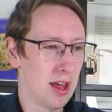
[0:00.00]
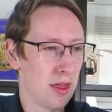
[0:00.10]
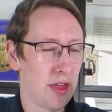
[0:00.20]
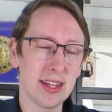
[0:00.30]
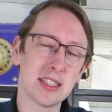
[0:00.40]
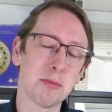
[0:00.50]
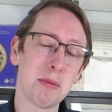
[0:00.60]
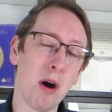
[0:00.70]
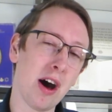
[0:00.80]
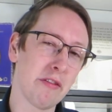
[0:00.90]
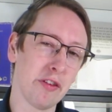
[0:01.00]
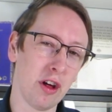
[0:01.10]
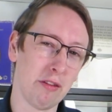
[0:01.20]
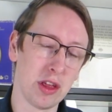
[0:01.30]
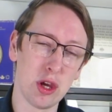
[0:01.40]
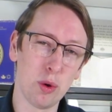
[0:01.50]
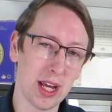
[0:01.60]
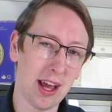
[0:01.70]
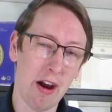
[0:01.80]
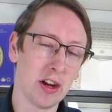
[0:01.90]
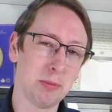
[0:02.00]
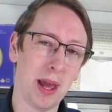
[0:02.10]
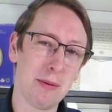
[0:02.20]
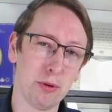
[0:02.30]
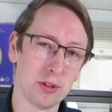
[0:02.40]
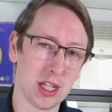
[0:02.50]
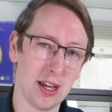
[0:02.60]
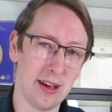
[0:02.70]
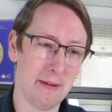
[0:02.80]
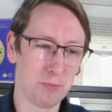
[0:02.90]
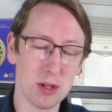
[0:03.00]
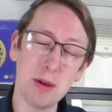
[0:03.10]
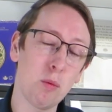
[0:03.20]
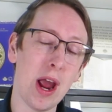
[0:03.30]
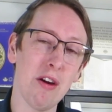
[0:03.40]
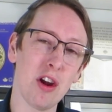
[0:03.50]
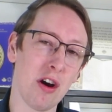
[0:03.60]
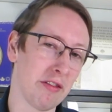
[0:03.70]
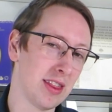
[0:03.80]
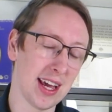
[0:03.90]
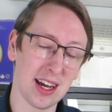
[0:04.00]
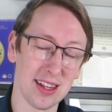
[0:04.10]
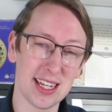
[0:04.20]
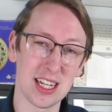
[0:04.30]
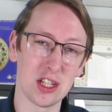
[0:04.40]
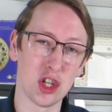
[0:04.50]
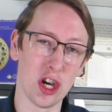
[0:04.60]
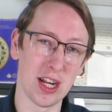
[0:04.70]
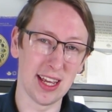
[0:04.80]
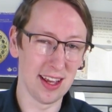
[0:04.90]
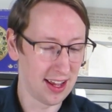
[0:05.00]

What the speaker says: things to be mindful of that you would encourage people to be wary of in their collecting journey?